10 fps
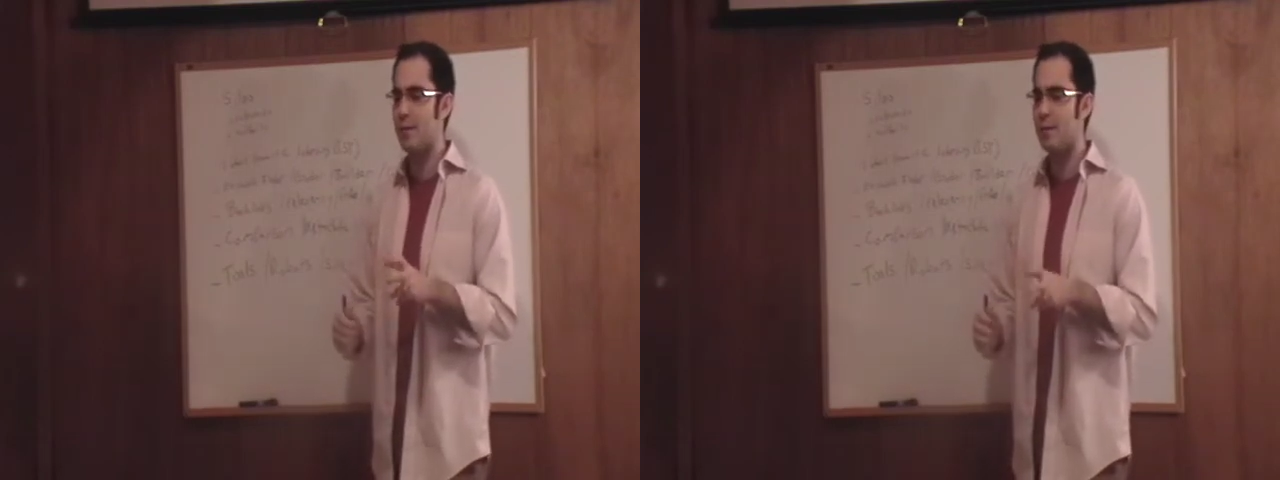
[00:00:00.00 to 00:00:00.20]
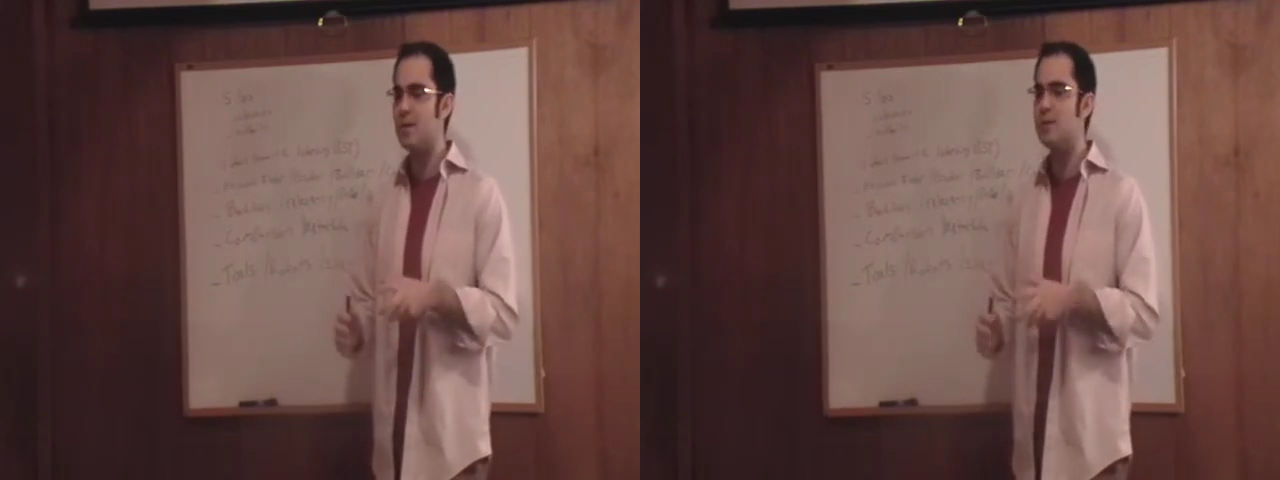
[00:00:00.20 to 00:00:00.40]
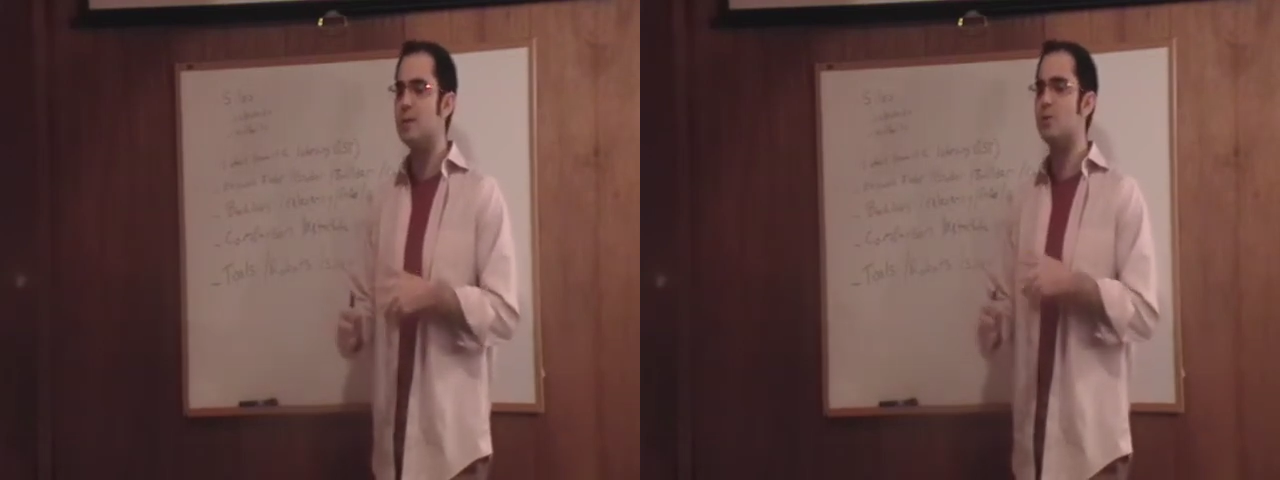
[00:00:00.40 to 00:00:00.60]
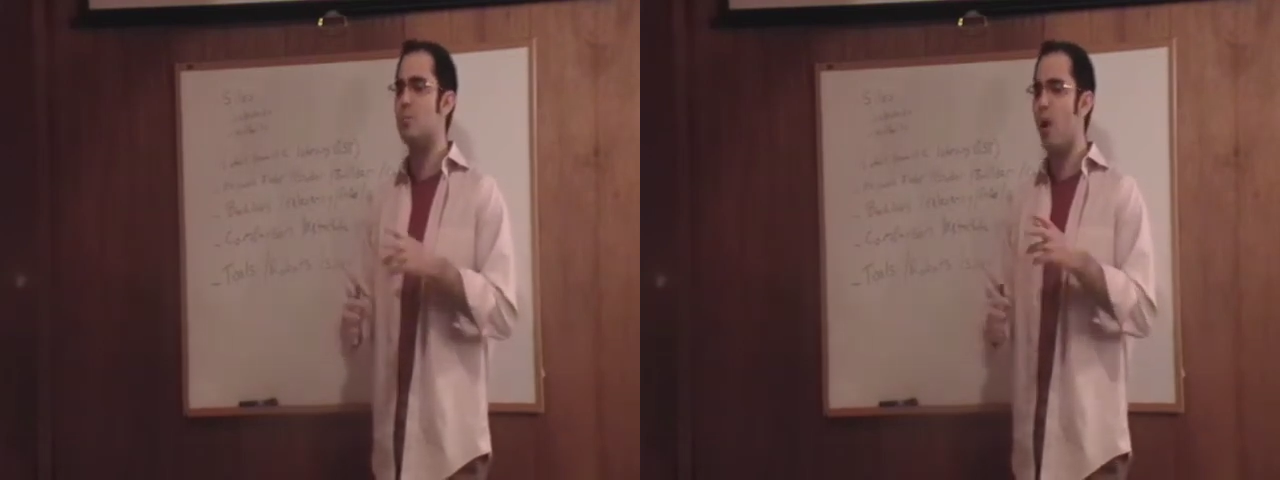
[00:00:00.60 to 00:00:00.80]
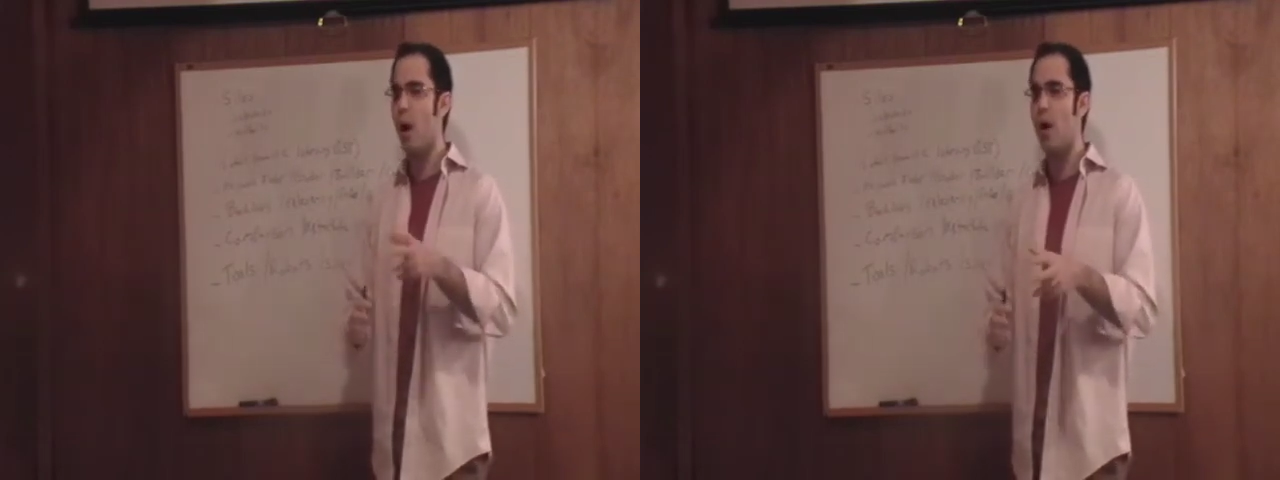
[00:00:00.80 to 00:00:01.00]
this is
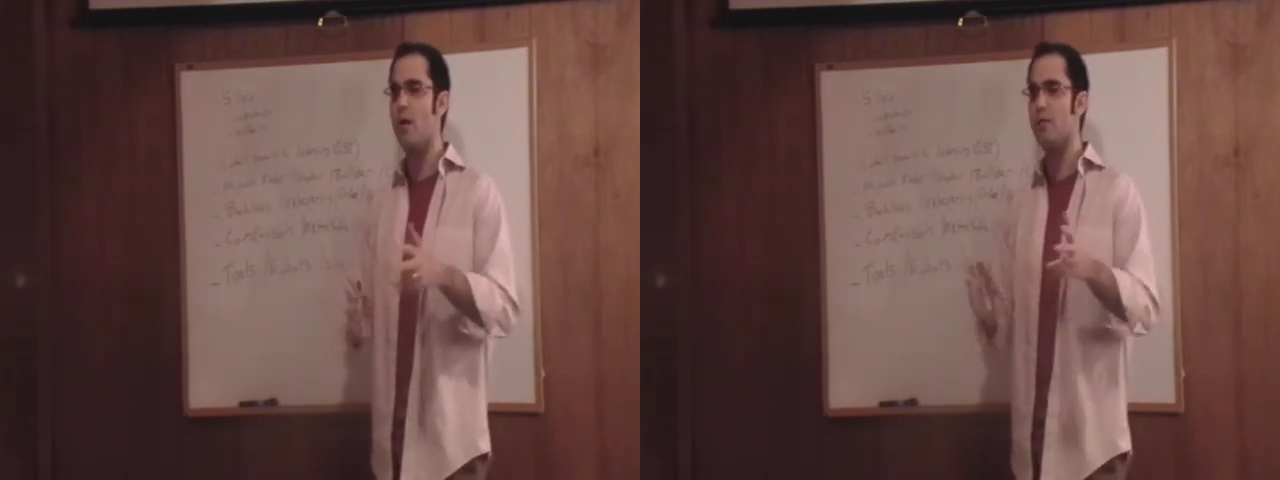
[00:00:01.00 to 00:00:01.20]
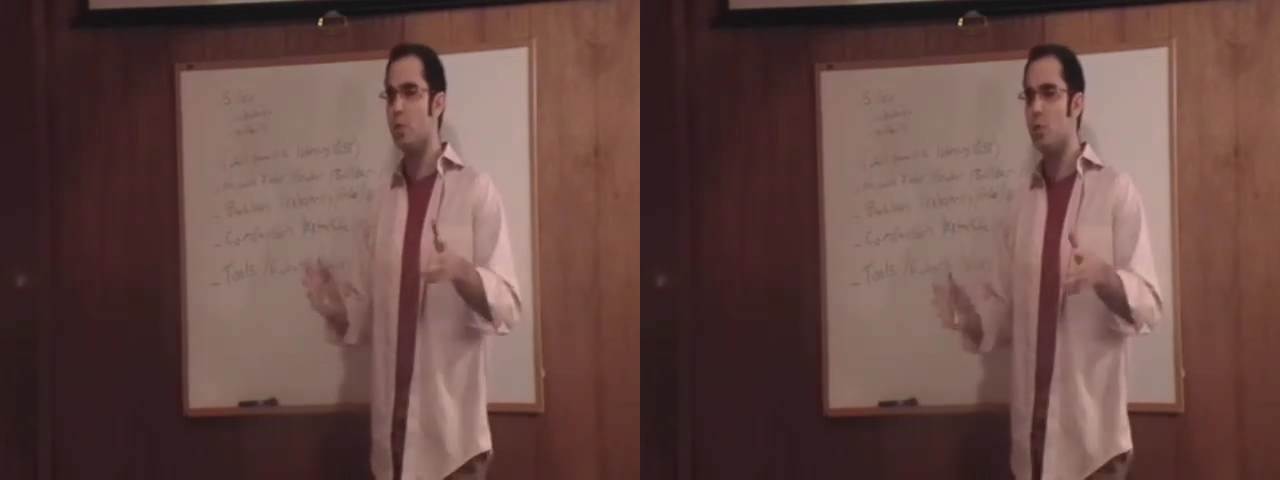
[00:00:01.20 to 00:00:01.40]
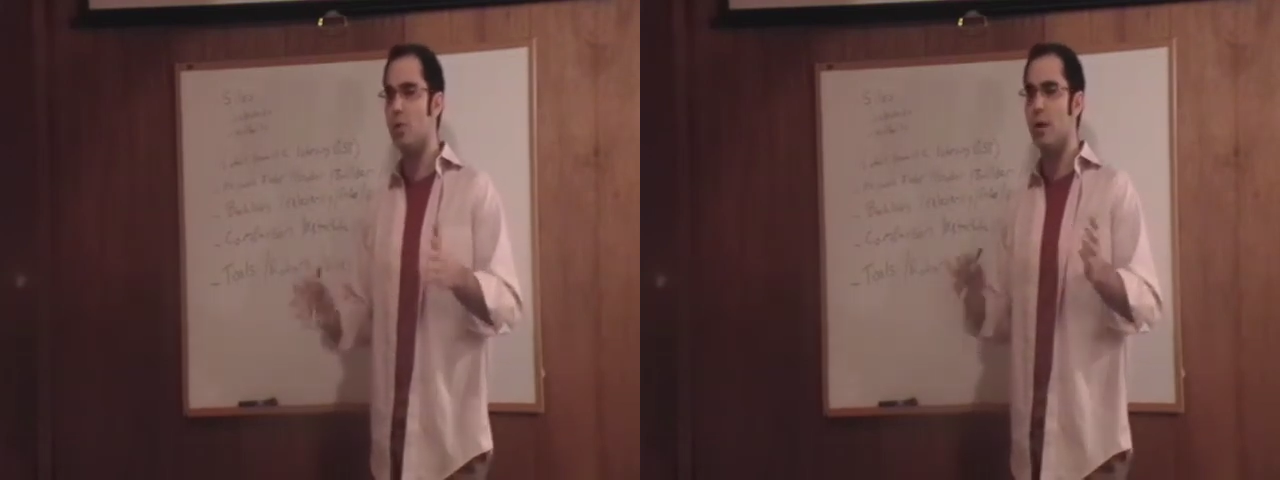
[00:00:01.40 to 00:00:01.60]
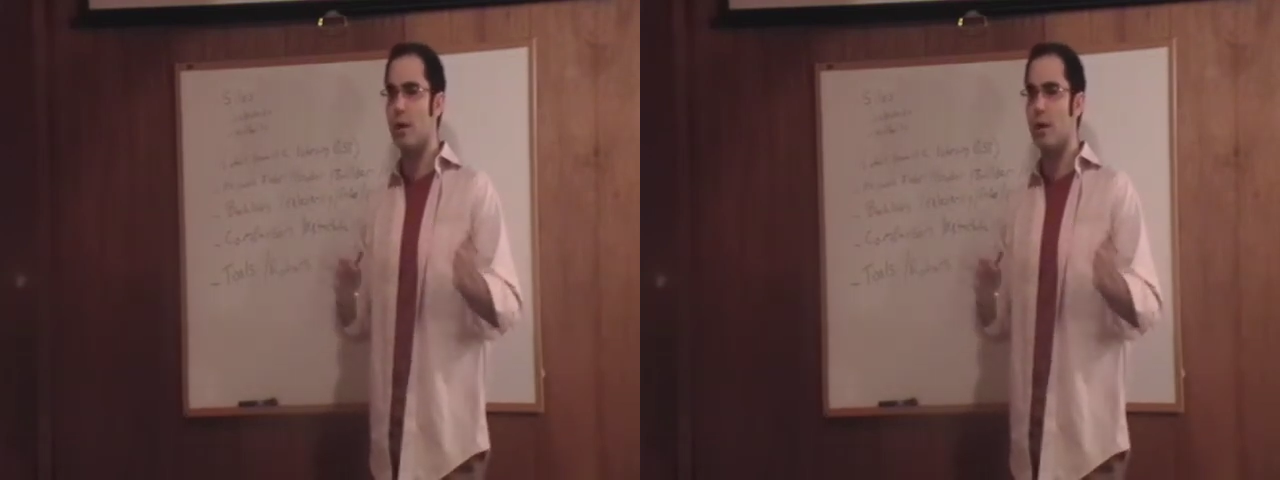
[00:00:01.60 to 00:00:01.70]
part of Google and